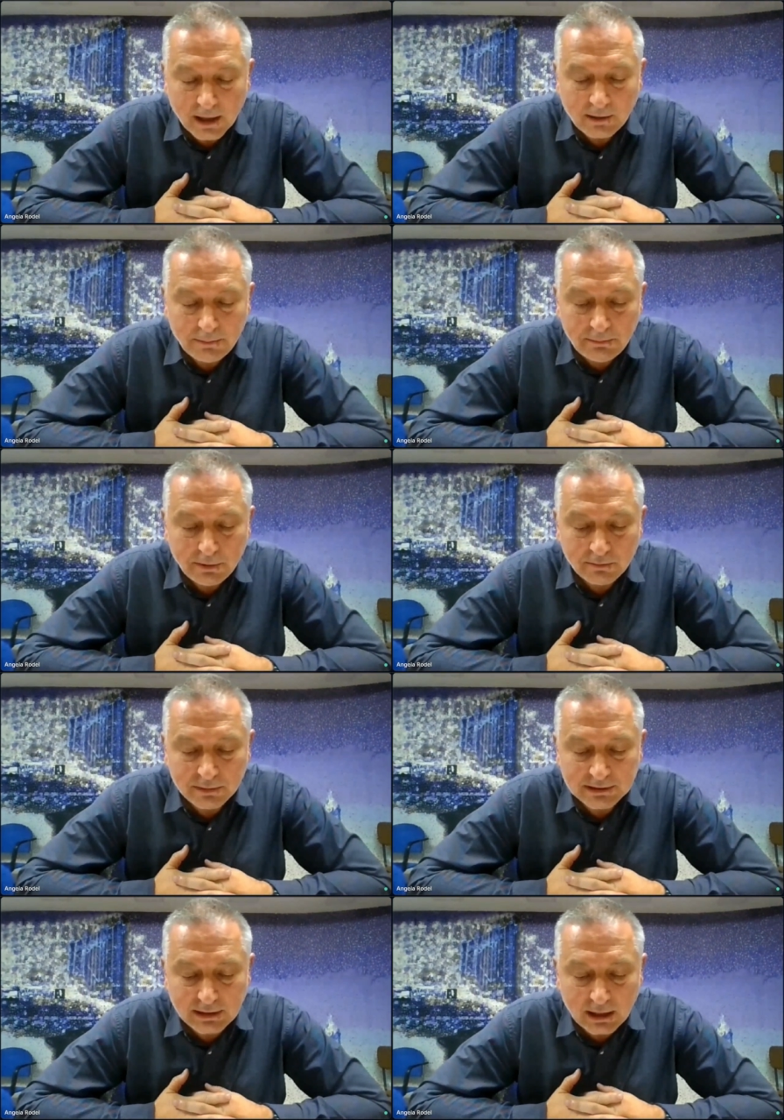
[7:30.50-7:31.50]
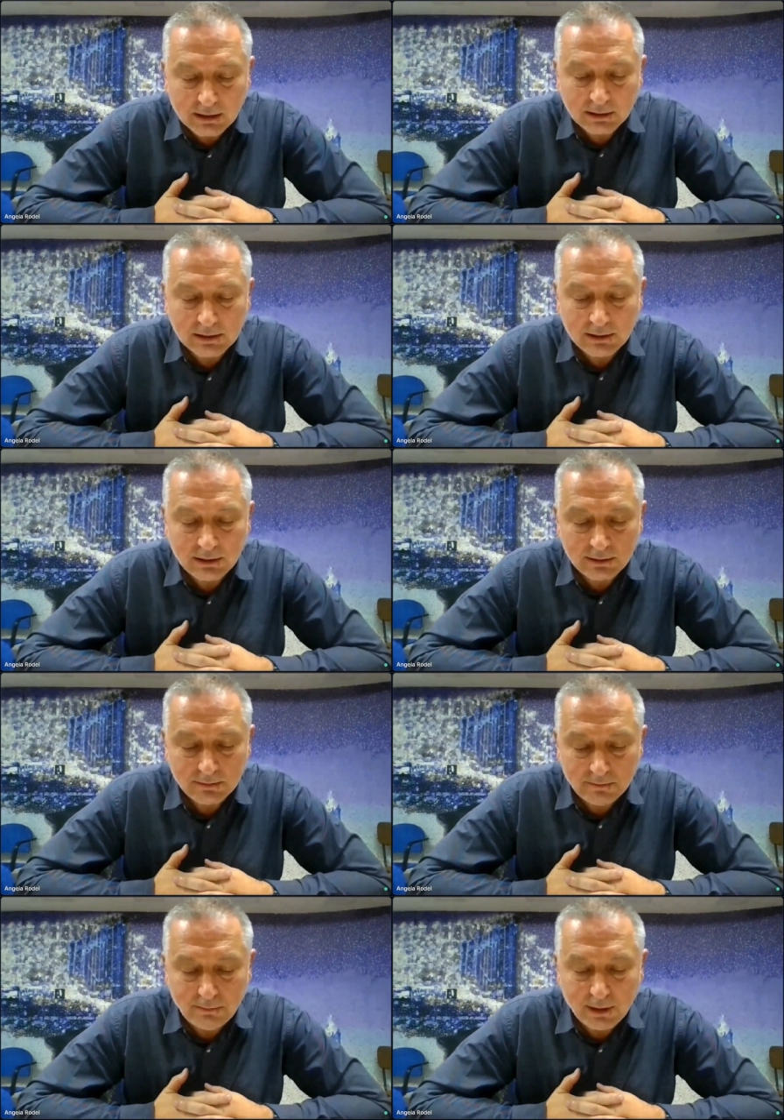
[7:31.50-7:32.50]
Many people
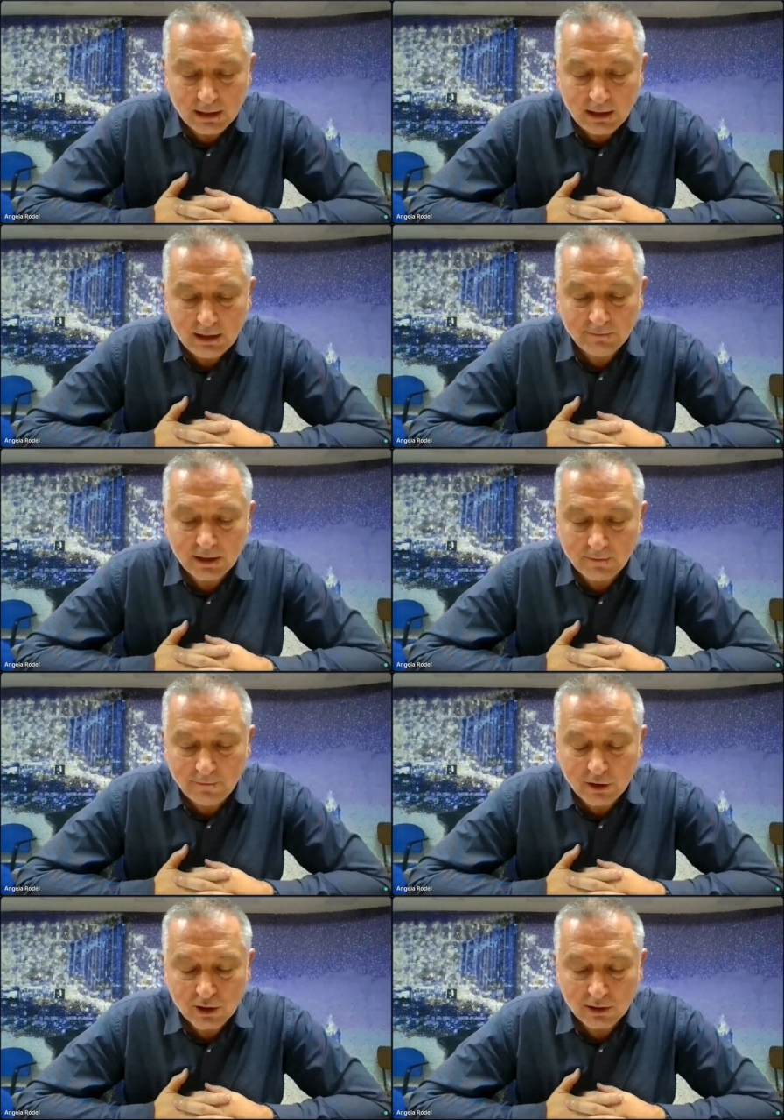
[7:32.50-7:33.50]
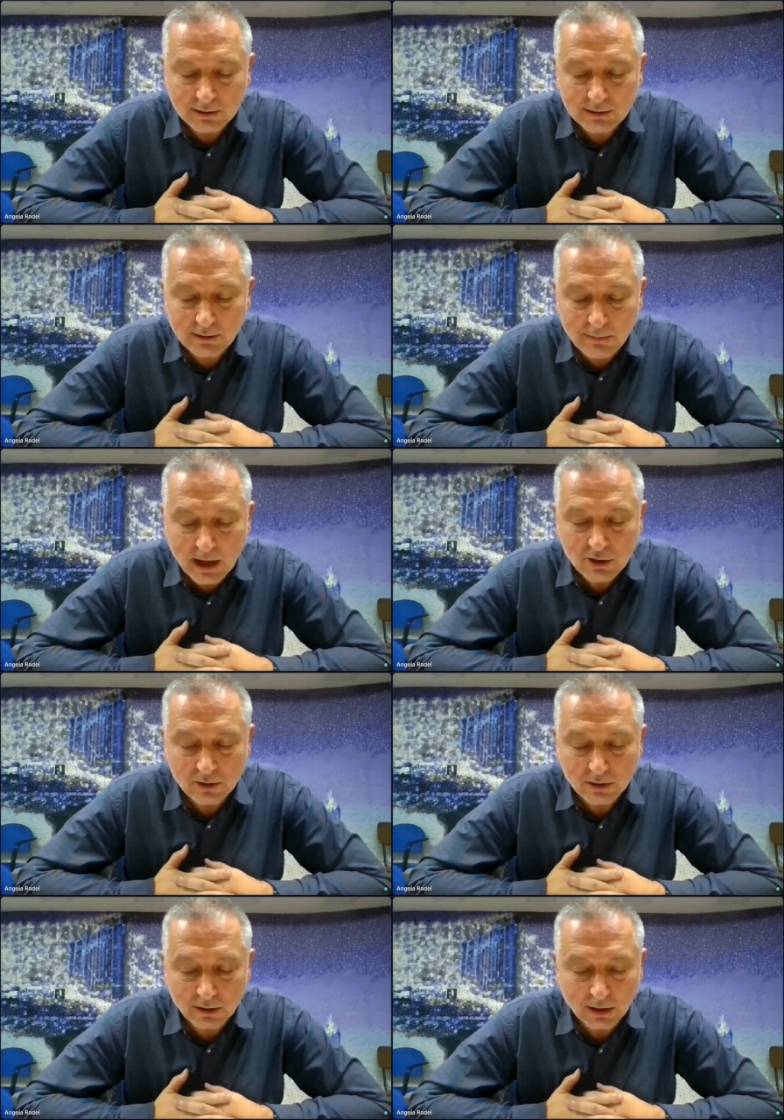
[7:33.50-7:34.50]
mistakenly believe that fiction is
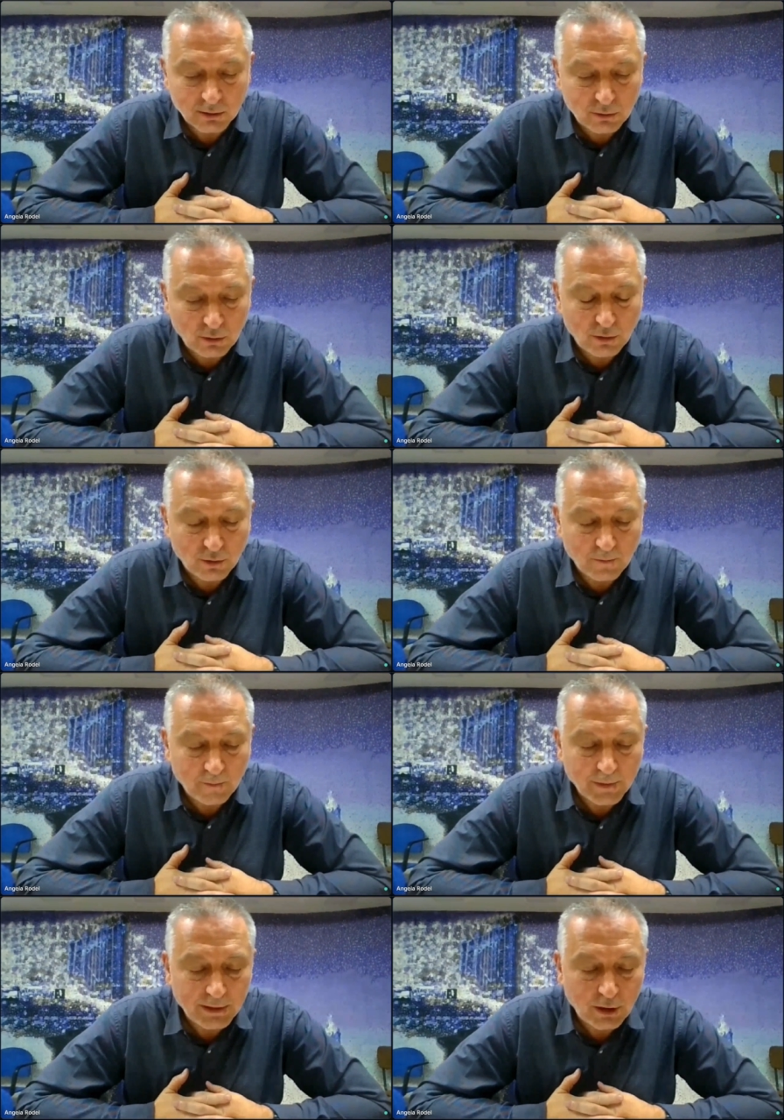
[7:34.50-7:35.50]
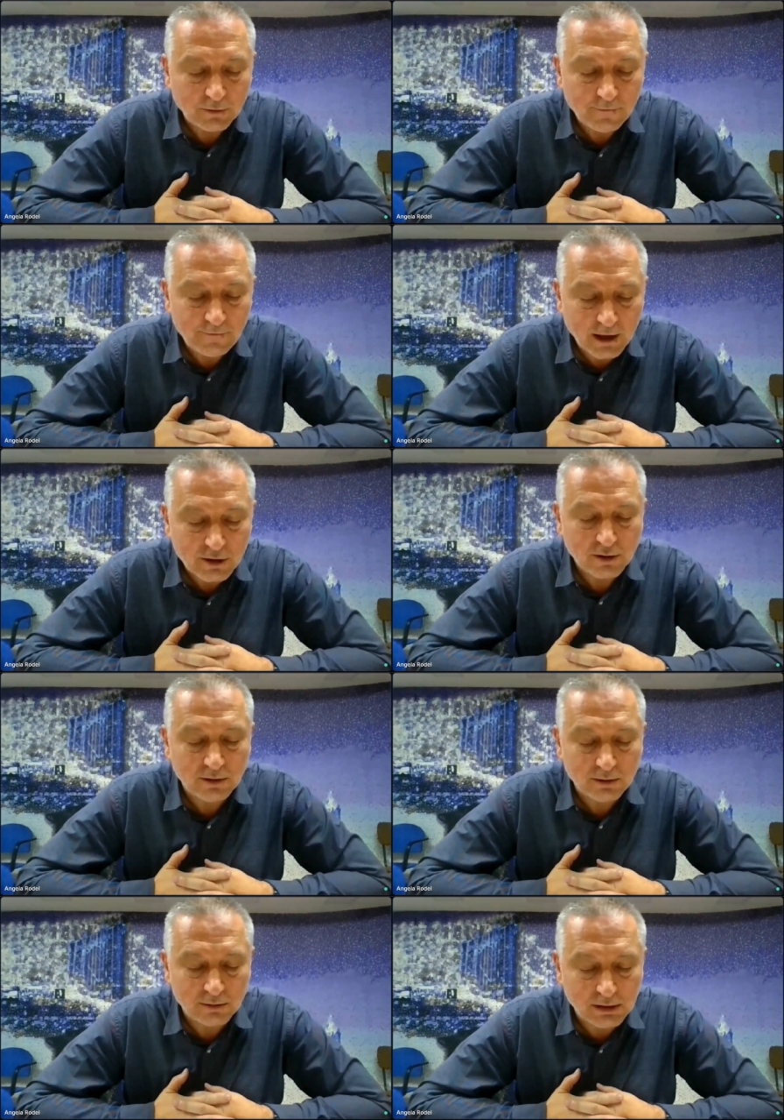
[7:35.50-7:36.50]
imaginary, untrue,
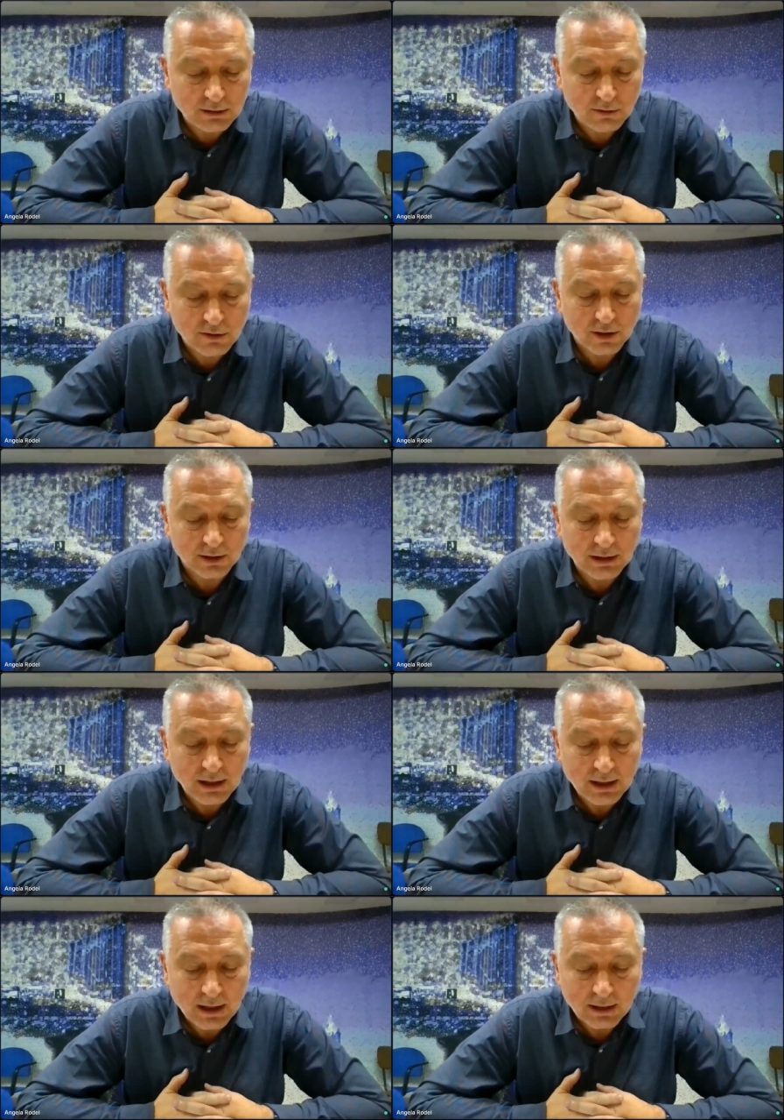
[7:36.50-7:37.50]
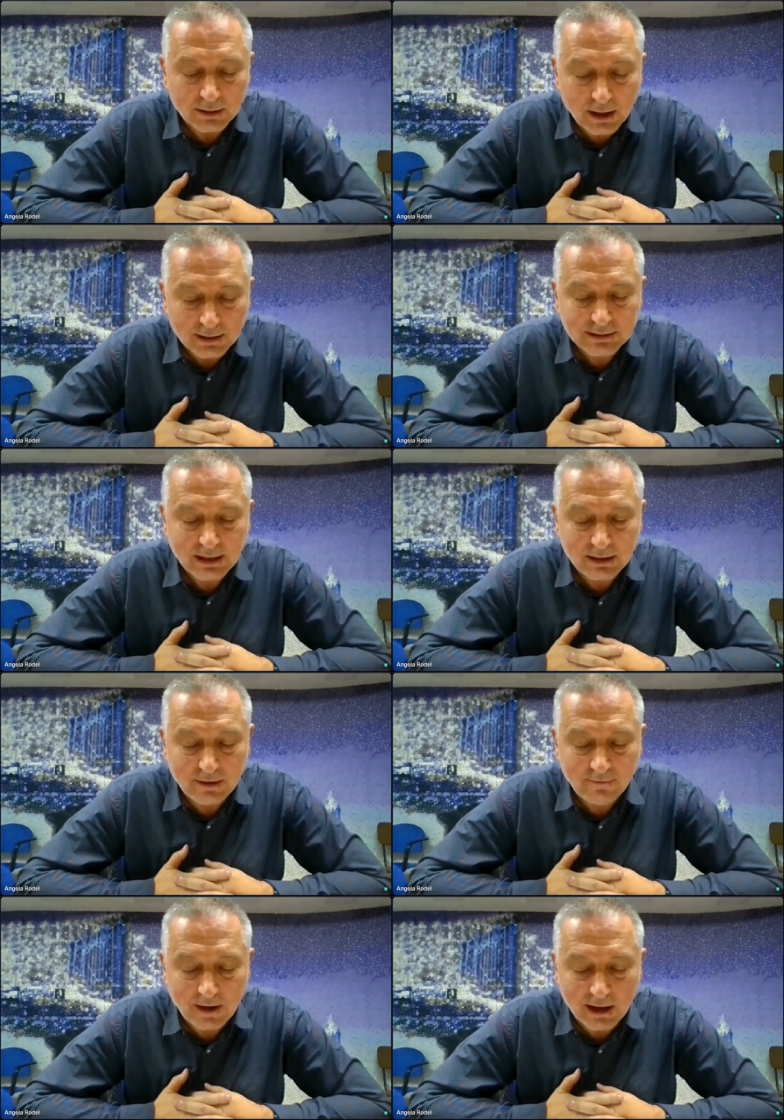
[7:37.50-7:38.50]
non-factual literature, and thus
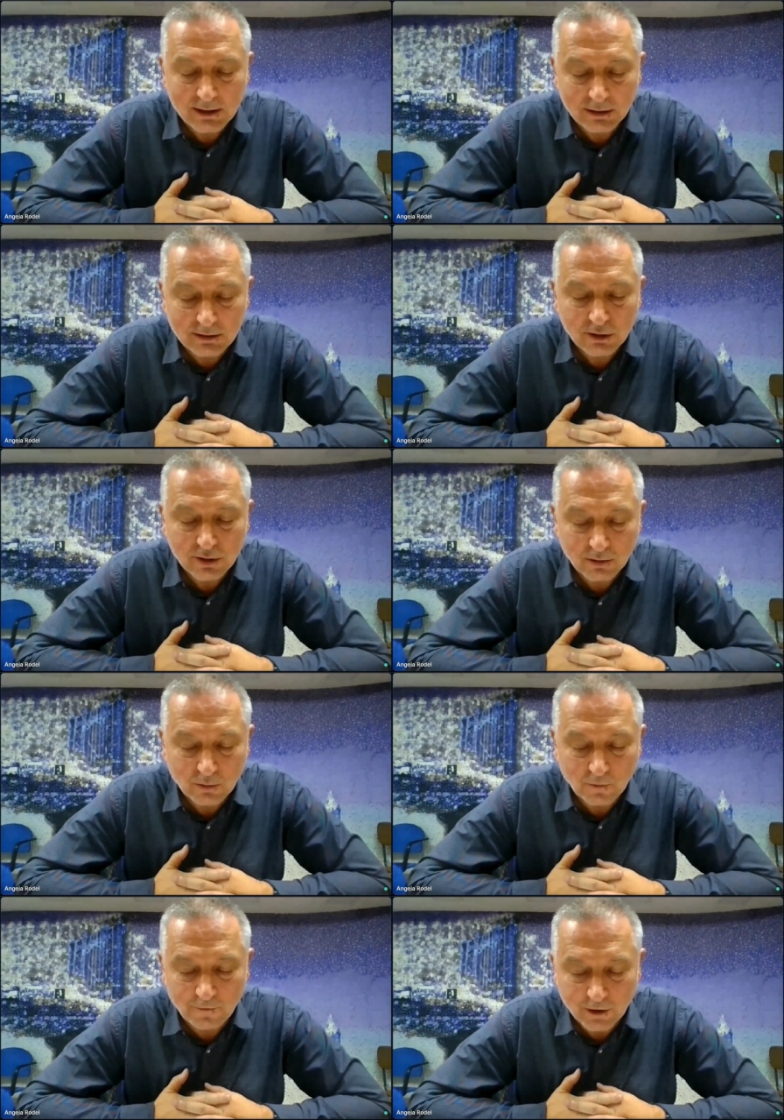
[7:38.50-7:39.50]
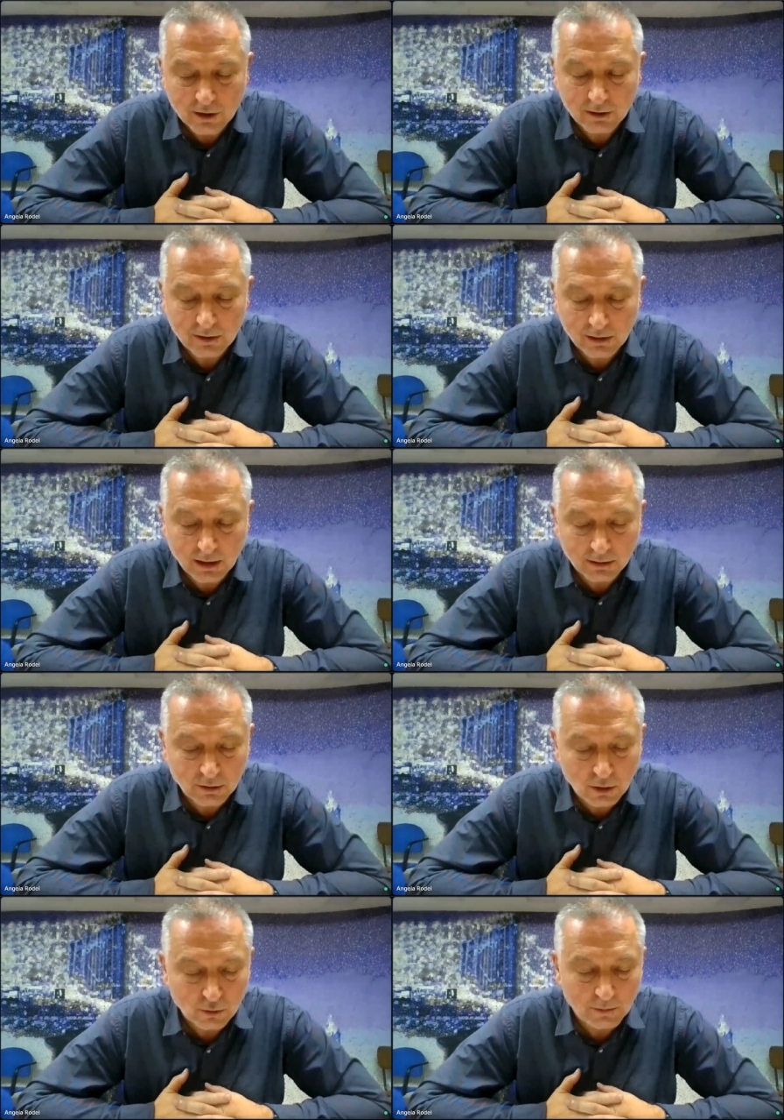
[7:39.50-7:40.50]
they divide literature into fictional
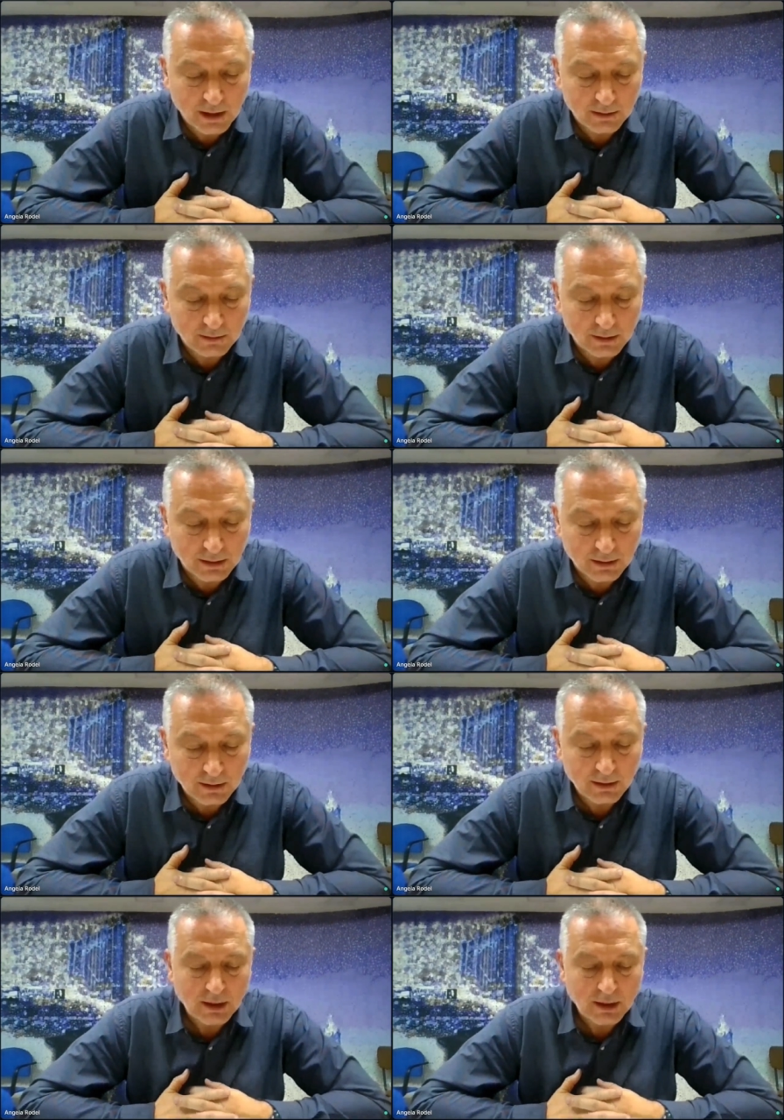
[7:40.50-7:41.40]
and documentary.